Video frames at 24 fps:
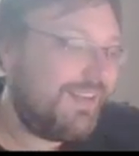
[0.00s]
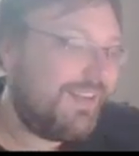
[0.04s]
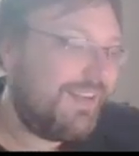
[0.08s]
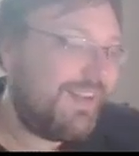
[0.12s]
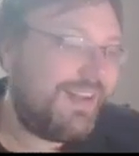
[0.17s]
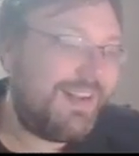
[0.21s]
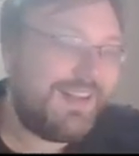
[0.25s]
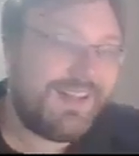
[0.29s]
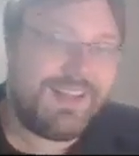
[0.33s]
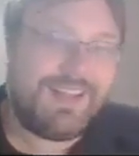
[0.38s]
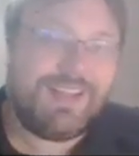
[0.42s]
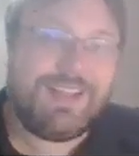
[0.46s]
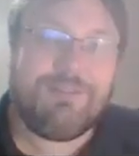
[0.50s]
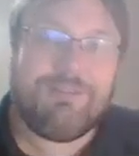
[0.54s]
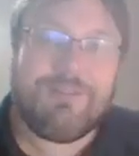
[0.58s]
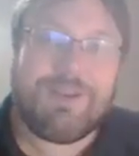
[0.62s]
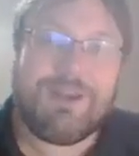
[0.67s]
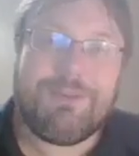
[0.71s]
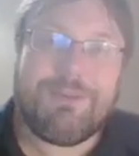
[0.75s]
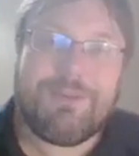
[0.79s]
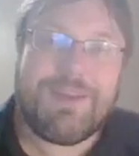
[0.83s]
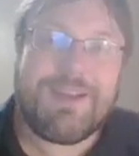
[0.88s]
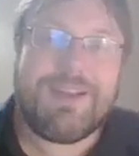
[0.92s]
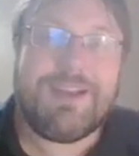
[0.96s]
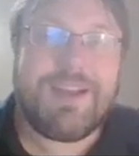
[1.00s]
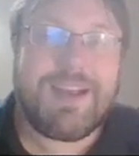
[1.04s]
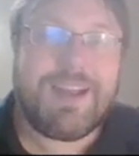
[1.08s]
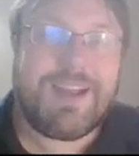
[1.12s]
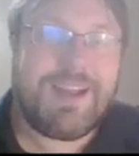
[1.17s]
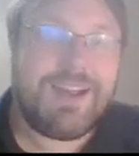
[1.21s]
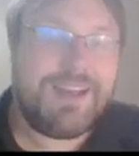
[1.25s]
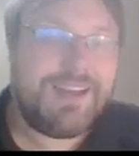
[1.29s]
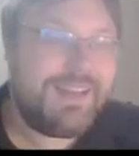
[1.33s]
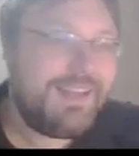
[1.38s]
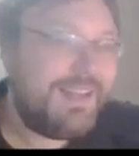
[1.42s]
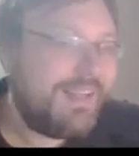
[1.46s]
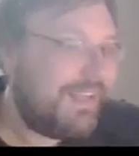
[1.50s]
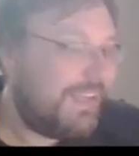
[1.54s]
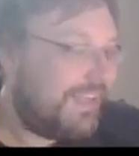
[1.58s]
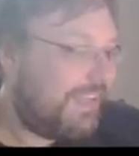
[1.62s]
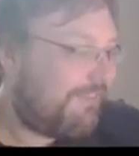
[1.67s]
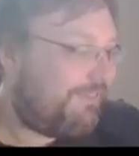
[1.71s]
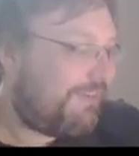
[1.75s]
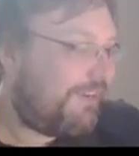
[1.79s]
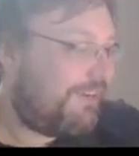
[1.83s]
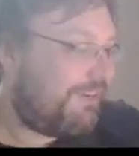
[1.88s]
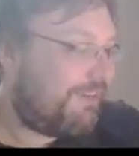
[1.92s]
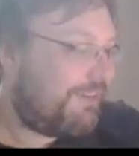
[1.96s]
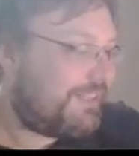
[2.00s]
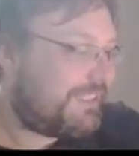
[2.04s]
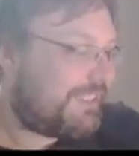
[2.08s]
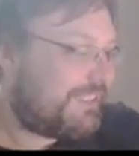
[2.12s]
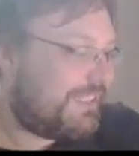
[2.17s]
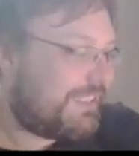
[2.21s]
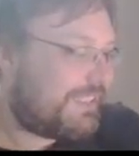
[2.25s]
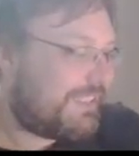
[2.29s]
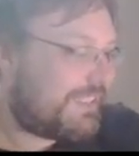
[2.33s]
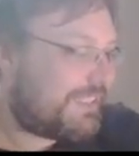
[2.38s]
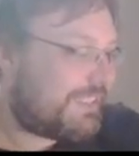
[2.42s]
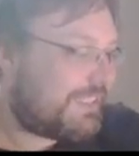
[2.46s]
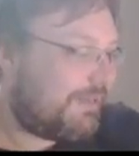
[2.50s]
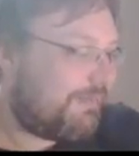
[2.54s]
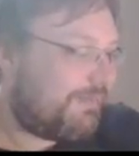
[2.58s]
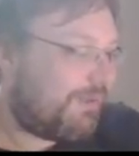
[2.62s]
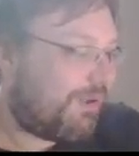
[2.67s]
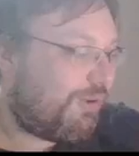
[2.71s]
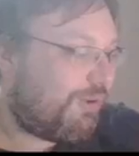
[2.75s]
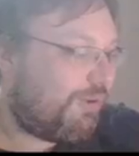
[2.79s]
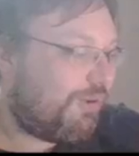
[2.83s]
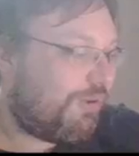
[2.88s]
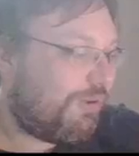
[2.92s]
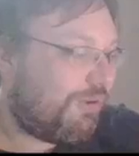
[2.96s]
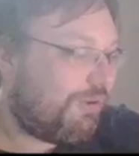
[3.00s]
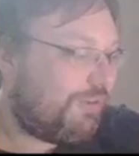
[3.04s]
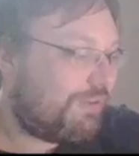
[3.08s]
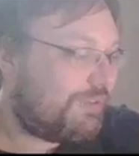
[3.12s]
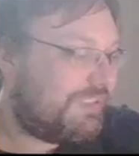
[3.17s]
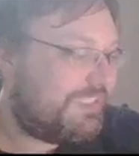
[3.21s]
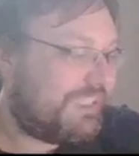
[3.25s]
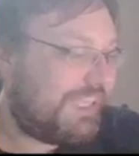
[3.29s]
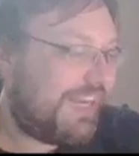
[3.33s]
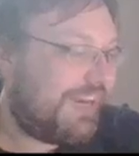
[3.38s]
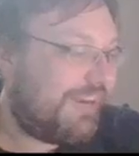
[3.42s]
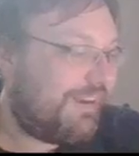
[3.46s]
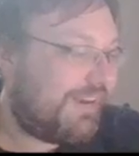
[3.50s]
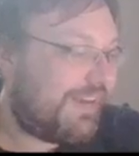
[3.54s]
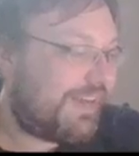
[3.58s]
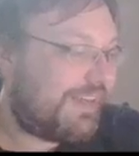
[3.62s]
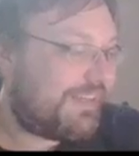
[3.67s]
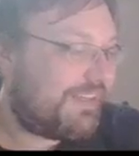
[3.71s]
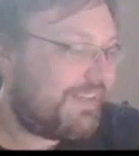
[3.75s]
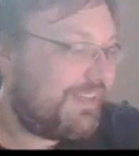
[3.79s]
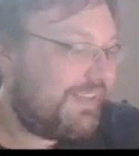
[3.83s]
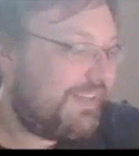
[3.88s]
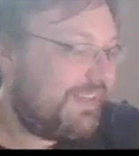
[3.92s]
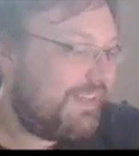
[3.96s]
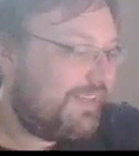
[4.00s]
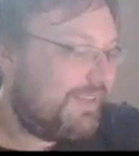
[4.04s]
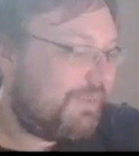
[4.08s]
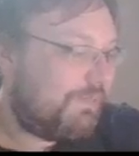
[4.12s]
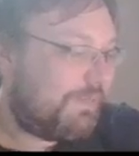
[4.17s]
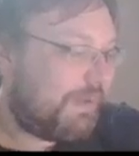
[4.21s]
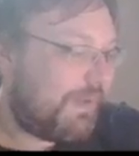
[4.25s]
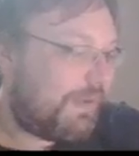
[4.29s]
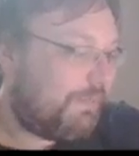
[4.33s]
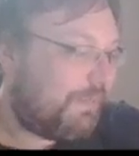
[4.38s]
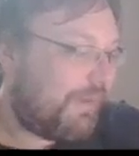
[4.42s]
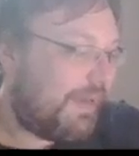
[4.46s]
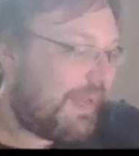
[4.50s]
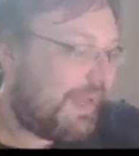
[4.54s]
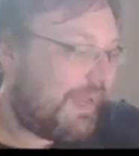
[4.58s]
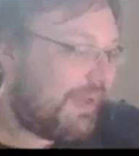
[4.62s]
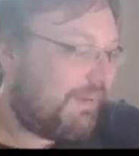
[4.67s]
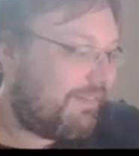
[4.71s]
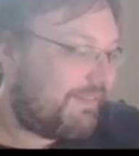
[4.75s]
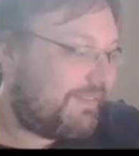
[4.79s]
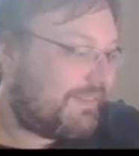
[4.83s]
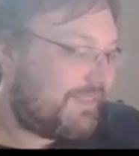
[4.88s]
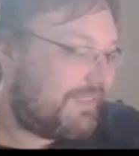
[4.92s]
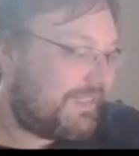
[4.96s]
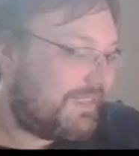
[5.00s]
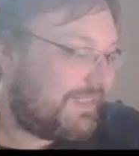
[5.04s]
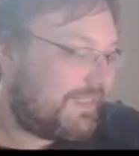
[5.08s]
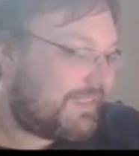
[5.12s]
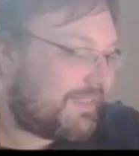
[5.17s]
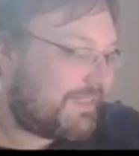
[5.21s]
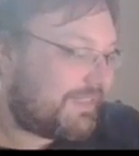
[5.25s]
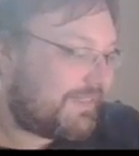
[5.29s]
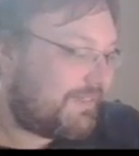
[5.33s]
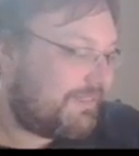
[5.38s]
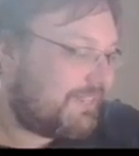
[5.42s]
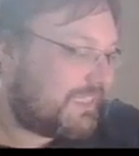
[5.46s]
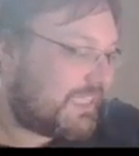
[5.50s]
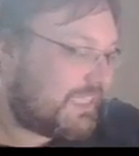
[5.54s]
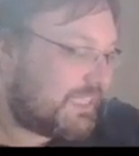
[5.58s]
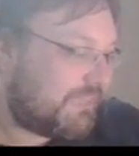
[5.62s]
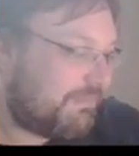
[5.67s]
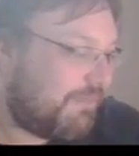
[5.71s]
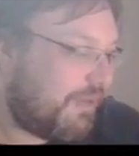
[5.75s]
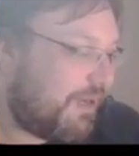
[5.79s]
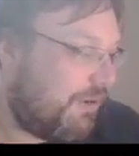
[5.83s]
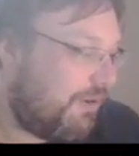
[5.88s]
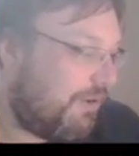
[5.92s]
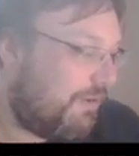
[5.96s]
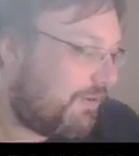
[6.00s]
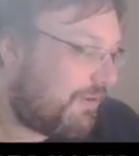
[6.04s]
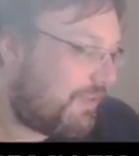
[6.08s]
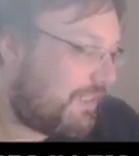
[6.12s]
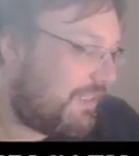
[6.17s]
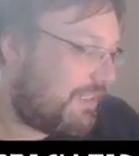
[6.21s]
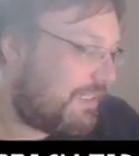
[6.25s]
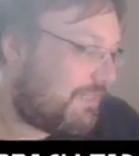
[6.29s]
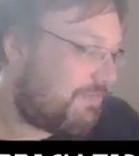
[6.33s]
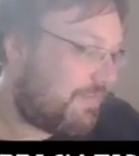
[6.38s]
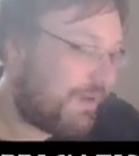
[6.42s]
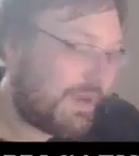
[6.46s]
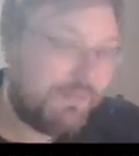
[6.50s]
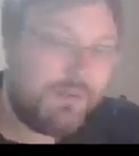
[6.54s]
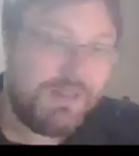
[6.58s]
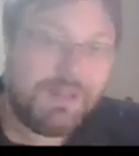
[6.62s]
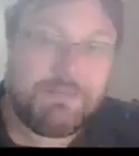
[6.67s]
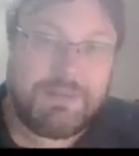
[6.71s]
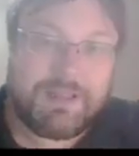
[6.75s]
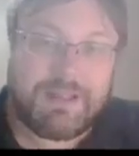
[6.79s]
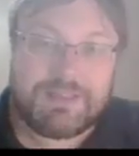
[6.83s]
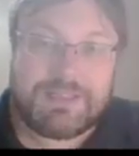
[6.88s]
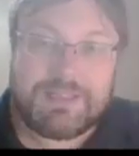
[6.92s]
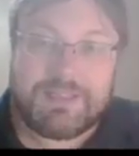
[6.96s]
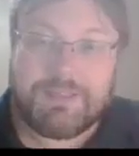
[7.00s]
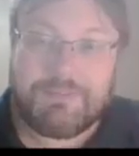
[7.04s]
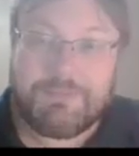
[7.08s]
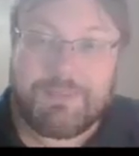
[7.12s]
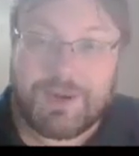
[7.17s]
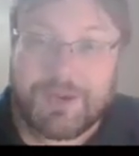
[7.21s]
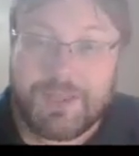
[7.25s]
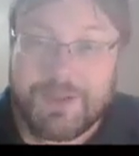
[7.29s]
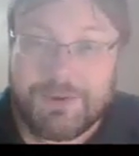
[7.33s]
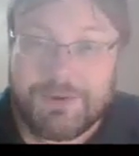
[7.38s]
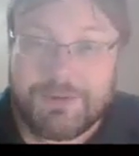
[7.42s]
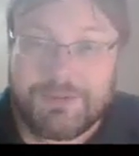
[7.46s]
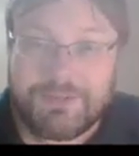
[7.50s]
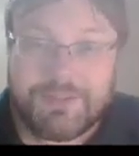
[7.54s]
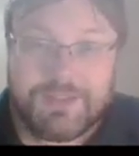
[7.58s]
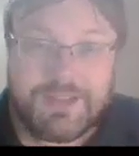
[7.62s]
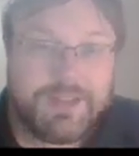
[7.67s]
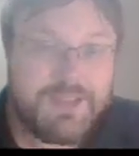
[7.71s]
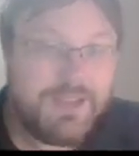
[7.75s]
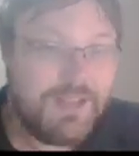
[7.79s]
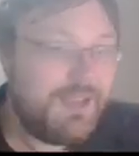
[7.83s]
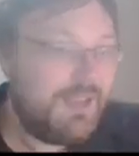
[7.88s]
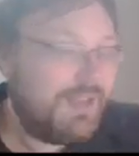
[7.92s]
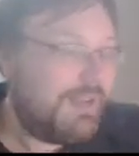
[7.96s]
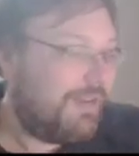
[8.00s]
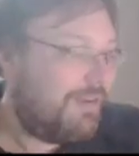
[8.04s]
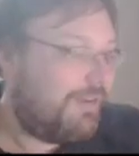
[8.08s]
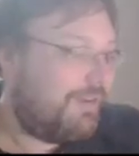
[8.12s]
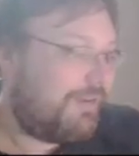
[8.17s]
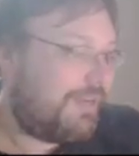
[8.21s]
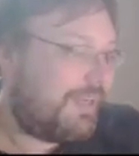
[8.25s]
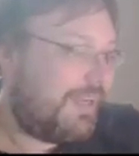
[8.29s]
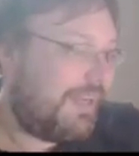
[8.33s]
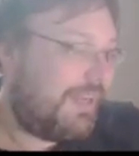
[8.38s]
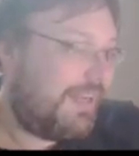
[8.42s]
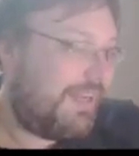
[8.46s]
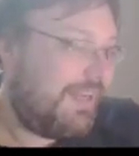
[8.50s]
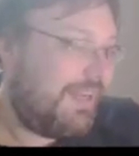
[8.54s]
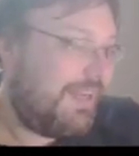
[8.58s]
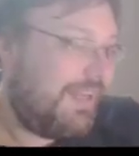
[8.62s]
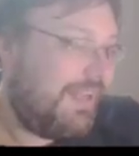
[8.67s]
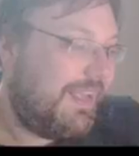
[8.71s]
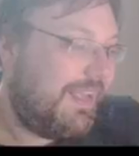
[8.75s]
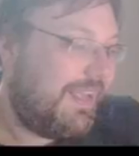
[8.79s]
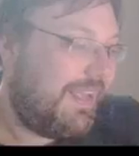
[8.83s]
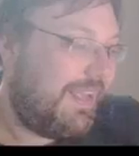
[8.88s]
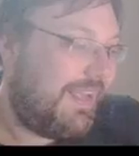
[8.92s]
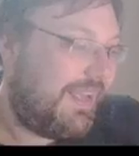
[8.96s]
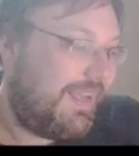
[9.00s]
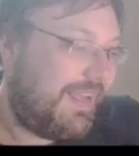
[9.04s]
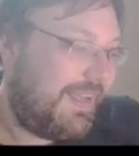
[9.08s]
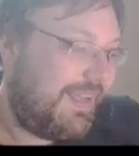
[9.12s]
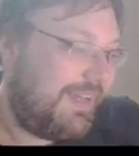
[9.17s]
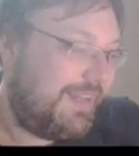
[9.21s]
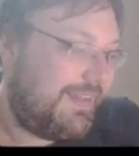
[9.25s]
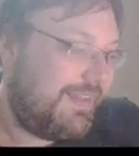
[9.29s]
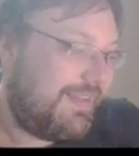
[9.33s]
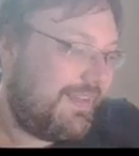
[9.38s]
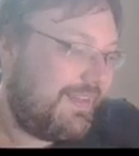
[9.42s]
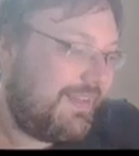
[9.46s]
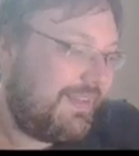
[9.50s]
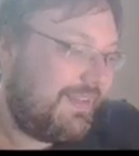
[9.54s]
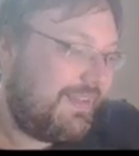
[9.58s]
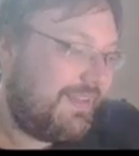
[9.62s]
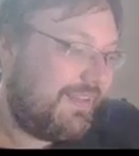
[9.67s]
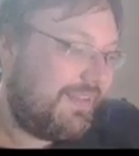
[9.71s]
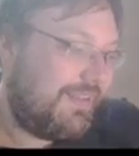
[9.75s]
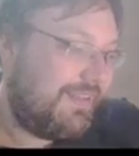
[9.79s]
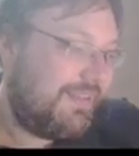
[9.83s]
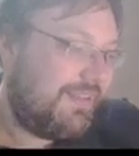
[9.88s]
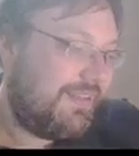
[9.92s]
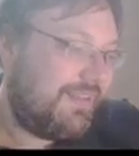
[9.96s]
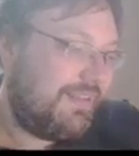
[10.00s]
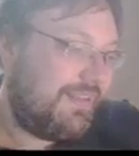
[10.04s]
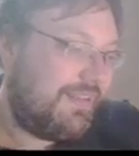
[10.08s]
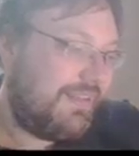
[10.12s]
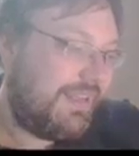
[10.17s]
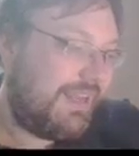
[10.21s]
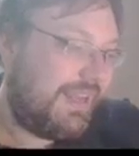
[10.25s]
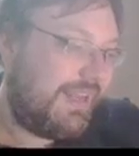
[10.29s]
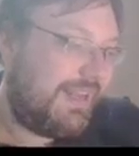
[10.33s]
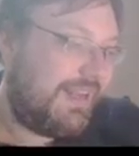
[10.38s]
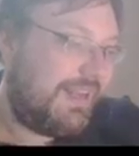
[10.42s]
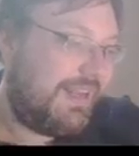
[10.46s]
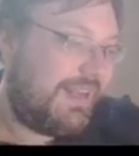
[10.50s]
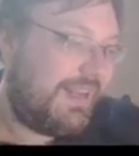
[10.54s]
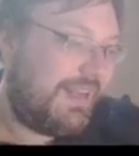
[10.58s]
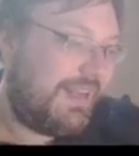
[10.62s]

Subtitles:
And again, why wouldn't I? If you notice, this is some old Derrick pumping out this smoke. It's probably about to blow, okay? And it